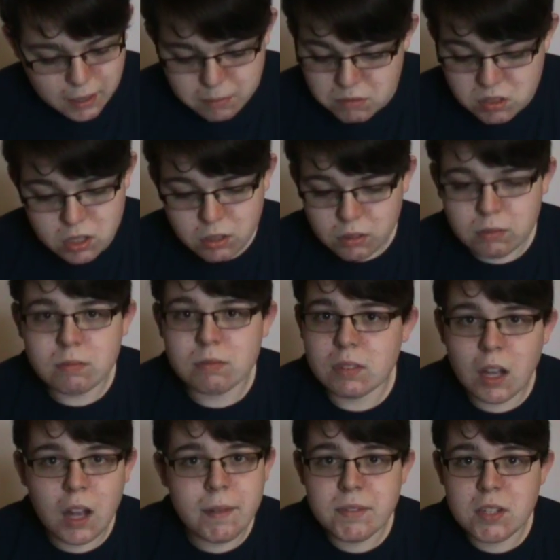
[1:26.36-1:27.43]
So
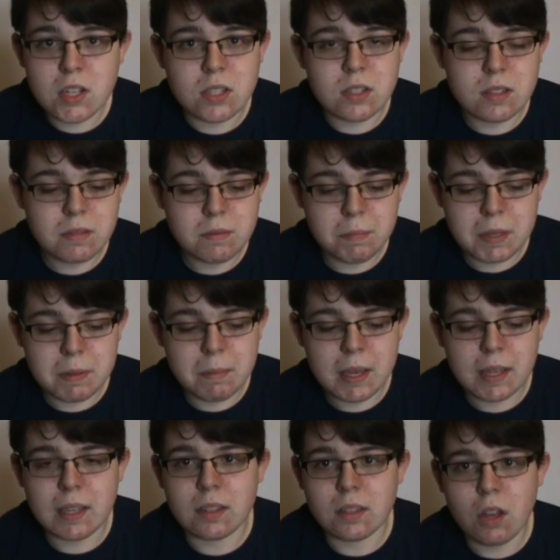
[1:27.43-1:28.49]
I've just been
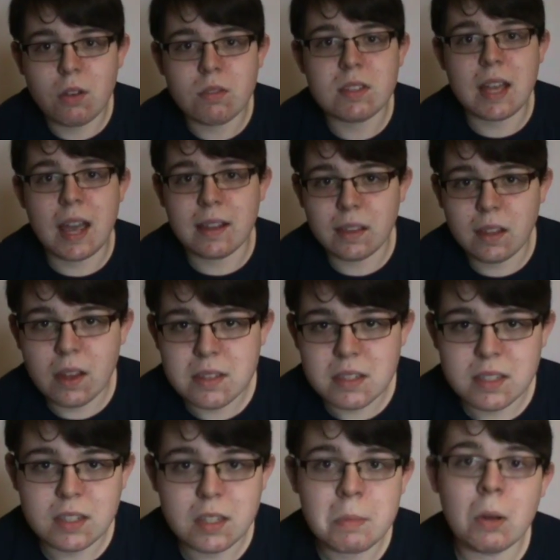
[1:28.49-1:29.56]
making notes,
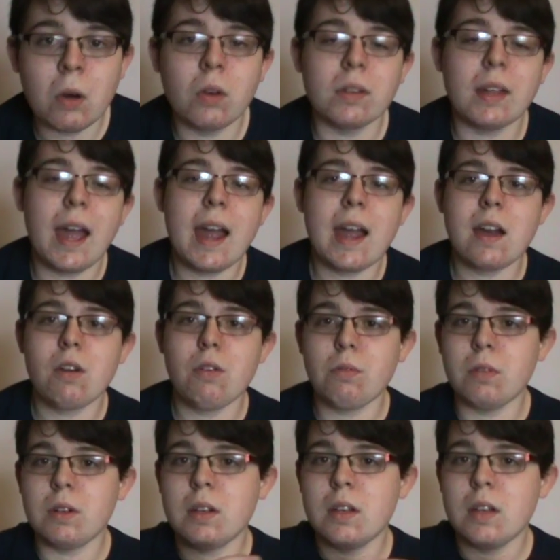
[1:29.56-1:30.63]
analysing them on
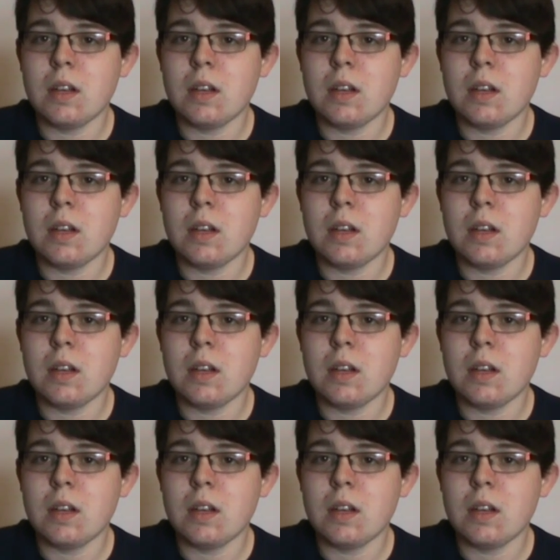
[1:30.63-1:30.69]
how,